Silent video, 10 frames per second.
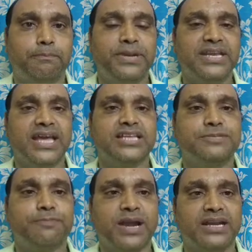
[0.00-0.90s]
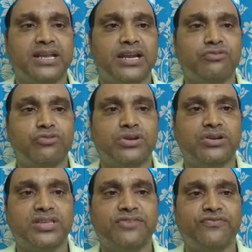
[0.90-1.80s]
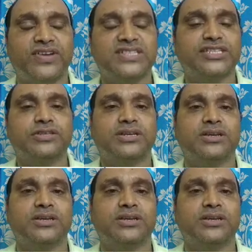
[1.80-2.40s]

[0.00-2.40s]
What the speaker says: PTR is pointing out the first